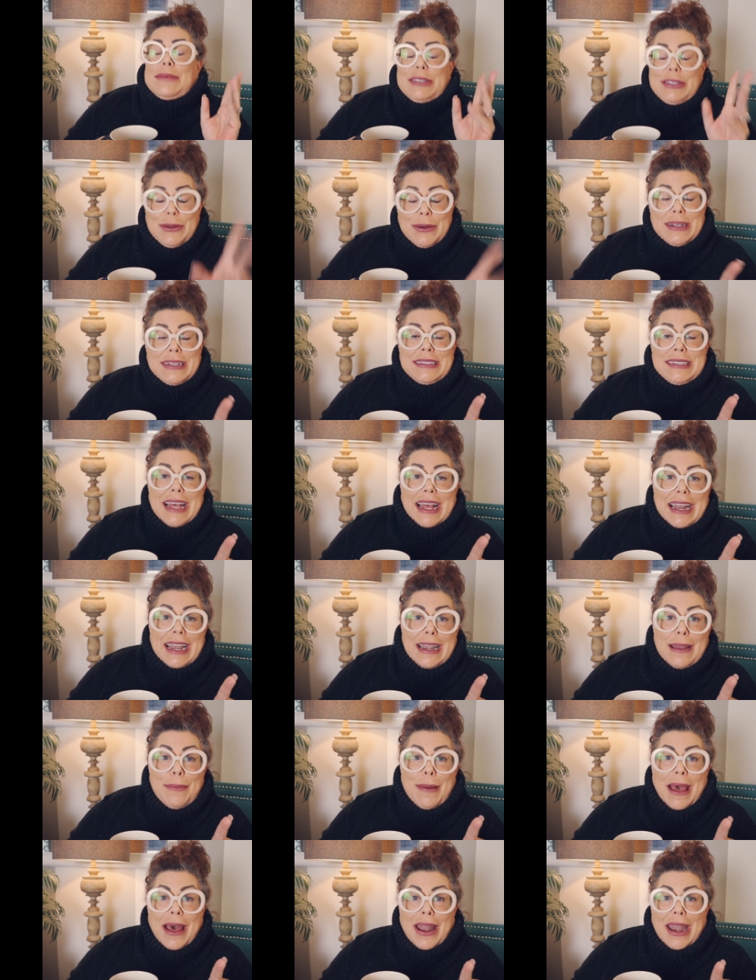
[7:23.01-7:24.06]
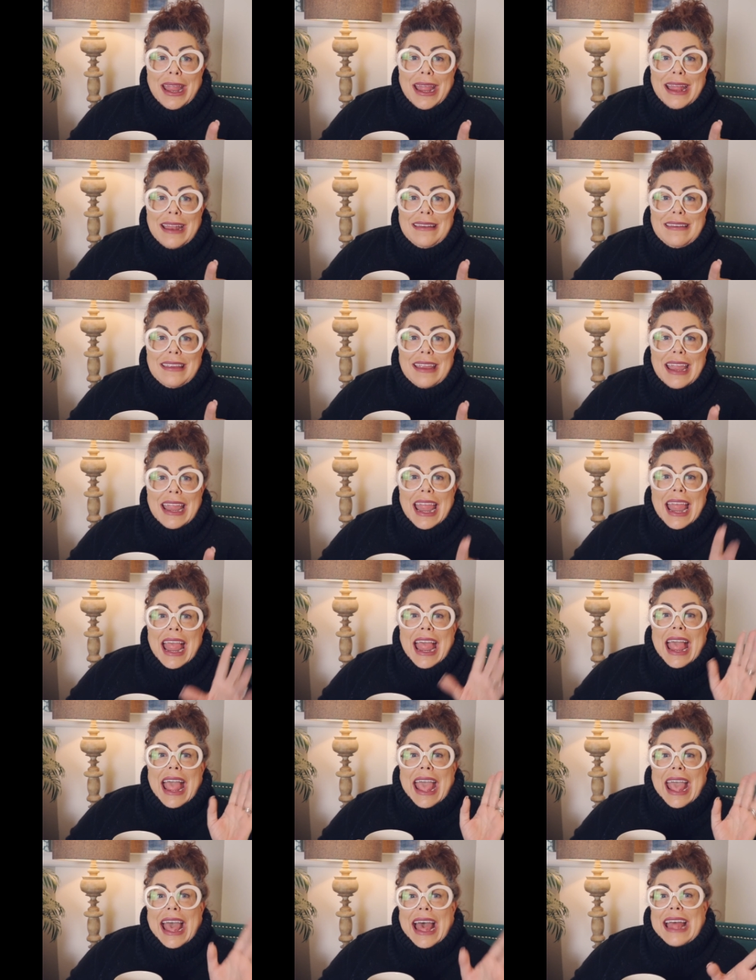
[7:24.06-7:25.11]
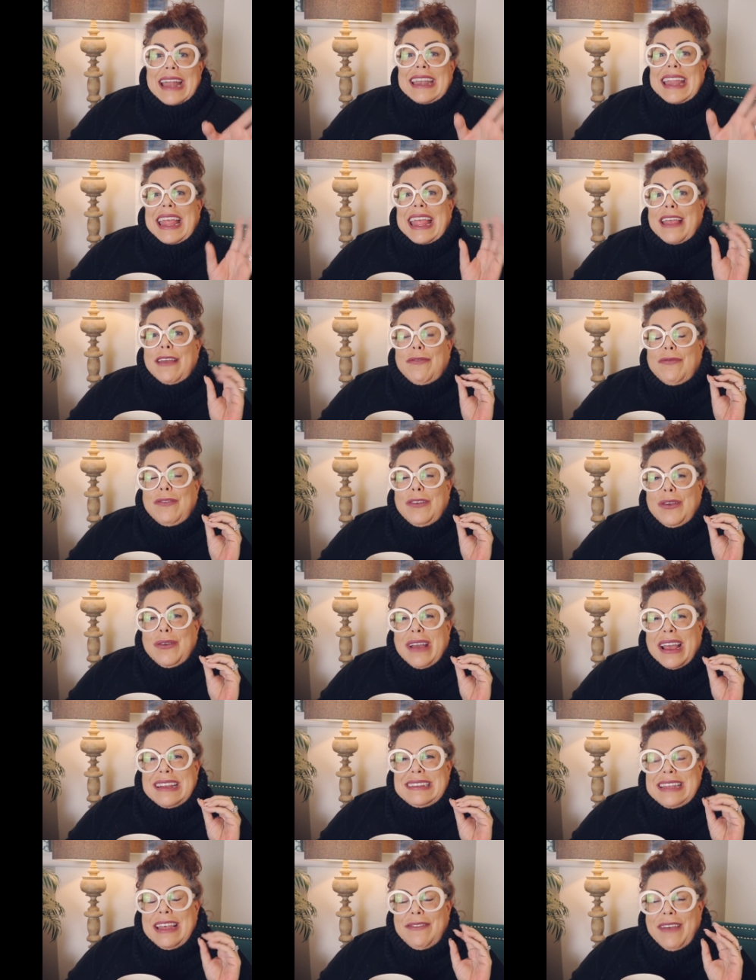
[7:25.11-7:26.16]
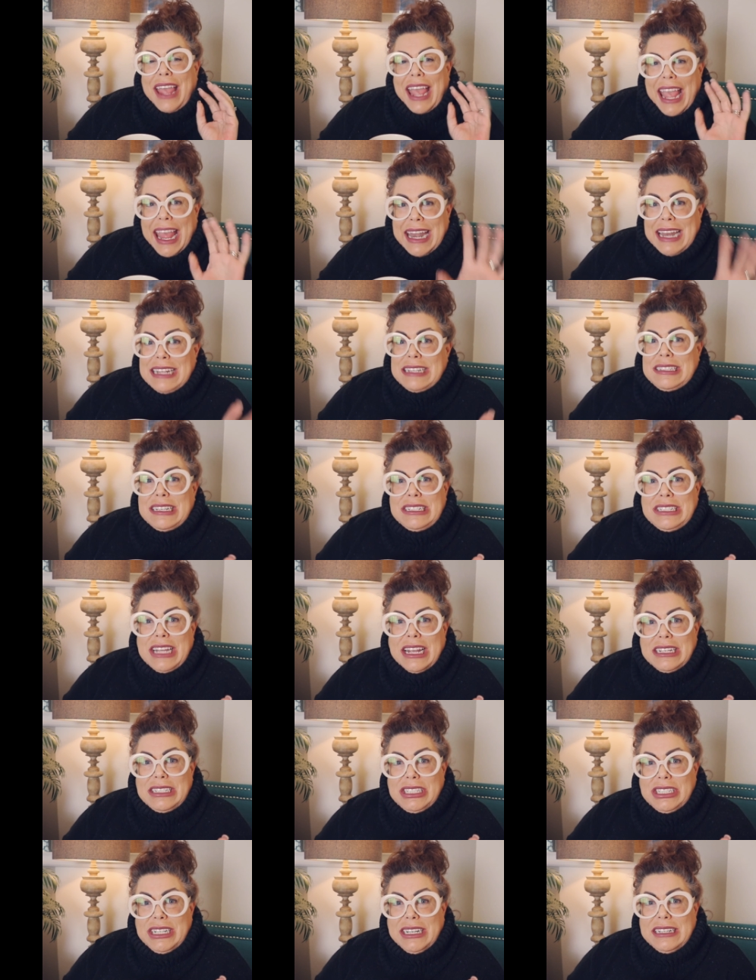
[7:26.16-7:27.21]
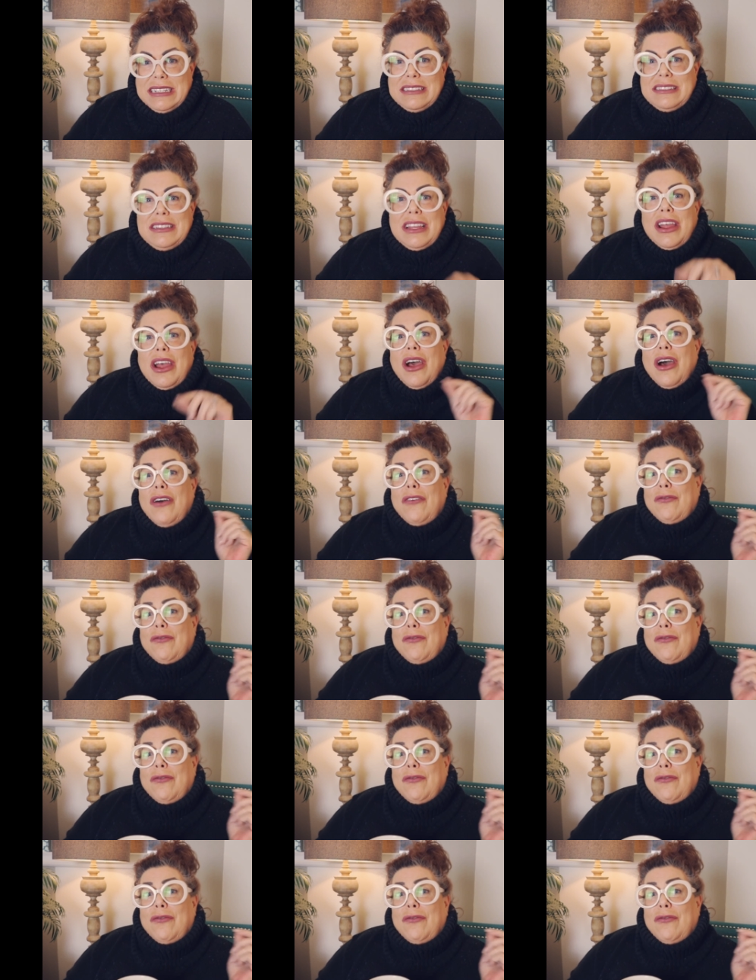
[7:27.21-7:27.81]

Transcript: I'm so excited about it. And if you guys have any suggestions